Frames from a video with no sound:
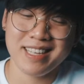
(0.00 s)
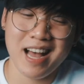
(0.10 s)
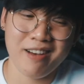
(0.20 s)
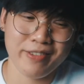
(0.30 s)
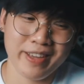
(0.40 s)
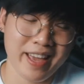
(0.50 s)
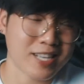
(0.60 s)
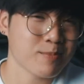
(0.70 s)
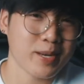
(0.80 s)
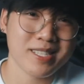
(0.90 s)
having
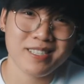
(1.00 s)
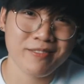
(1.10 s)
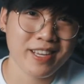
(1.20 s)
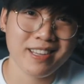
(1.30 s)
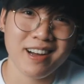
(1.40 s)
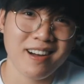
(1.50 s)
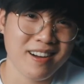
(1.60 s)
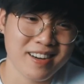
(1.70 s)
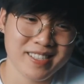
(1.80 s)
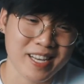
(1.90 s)
expensive
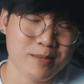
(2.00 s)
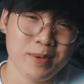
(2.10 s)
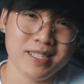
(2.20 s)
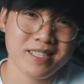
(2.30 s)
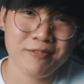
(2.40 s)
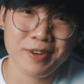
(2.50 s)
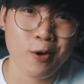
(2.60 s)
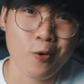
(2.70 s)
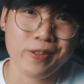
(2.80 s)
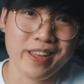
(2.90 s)
guitars, expensive
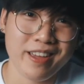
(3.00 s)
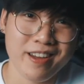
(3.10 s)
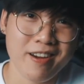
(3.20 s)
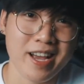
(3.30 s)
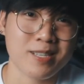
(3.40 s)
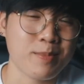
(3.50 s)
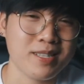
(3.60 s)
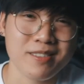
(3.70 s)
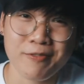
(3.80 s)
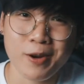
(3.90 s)
recording gear,
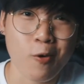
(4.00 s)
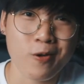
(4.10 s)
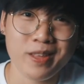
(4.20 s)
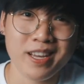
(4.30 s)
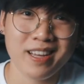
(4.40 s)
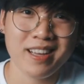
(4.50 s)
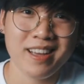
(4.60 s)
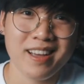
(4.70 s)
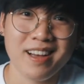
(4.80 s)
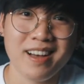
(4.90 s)
expensive recording
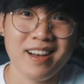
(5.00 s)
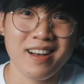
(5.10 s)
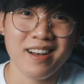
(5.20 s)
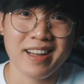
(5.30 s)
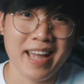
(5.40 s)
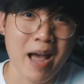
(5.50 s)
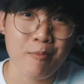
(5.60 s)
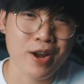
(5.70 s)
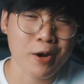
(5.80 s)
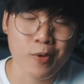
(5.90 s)

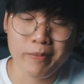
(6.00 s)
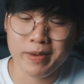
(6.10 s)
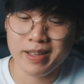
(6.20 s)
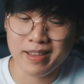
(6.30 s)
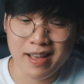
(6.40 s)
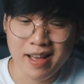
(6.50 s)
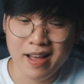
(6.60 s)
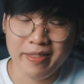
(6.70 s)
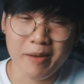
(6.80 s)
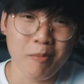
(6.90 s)
camera equipment.
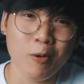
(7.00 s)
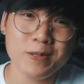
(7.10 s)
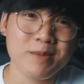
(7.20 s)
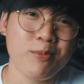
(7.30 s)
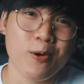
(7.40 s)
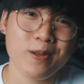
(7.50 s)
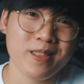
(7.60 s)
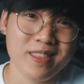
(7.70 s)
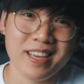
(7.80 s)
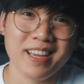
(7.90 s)
The most
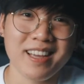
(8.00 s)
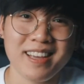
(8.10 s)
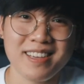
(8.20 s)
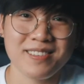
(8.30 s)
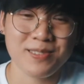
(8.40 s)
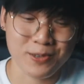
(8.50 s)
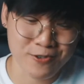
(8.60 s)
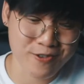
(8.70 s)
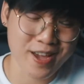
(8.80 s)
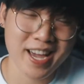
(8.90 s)
important thing is to
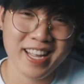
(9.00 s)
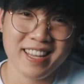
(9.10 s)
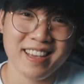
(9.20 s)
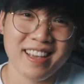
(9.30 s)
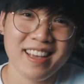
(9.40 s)
create